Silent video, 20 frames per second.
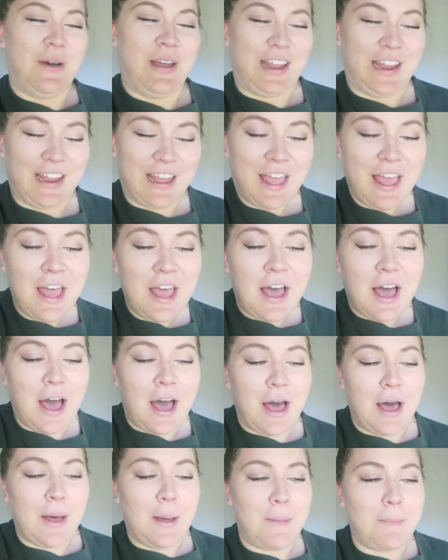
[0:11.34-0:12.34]
point.
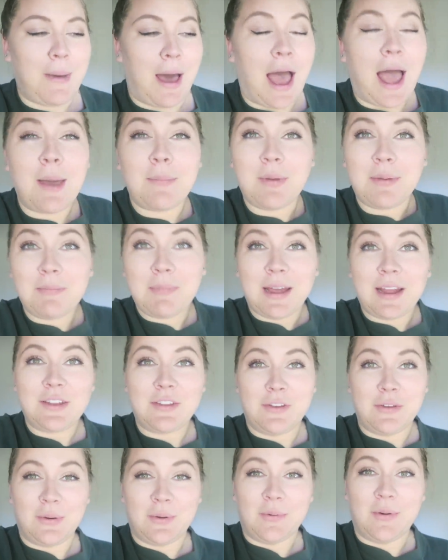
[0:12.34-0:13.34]
Um, I'm in my
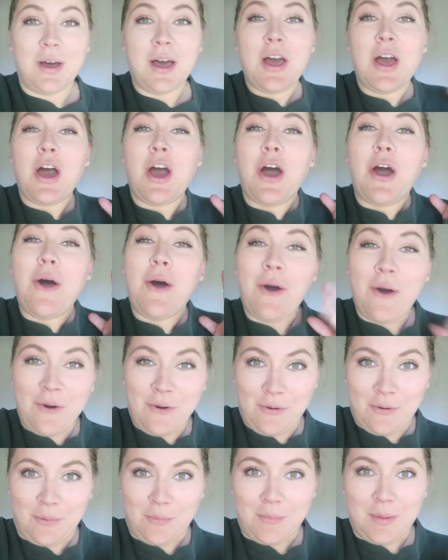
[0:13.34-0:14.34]
new
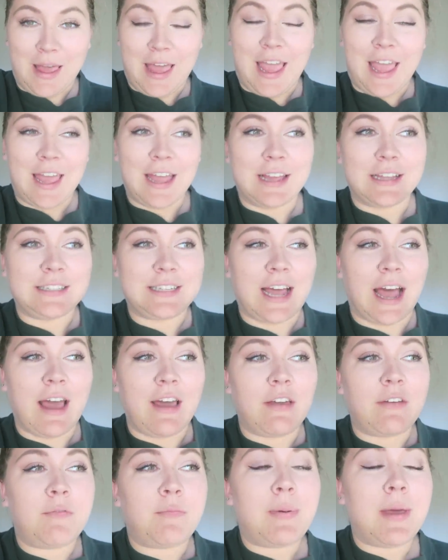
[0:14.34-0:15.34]
home and
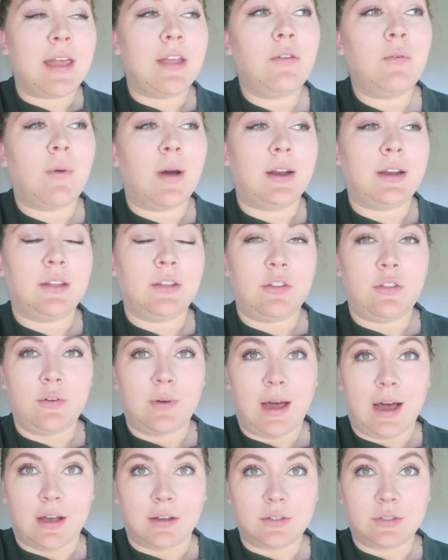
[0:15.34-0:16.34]
I've been wanting to
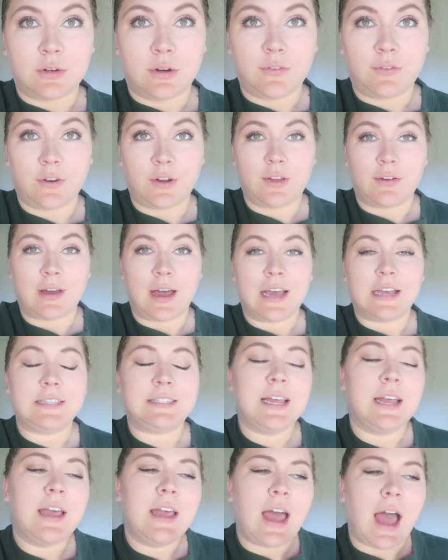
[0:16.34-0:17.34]
do a house tour for you
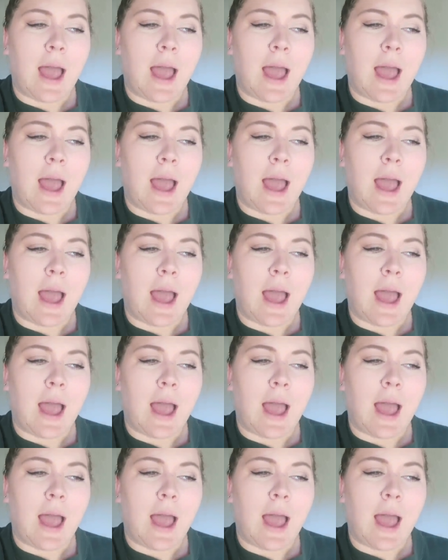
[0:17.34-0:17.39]
guys.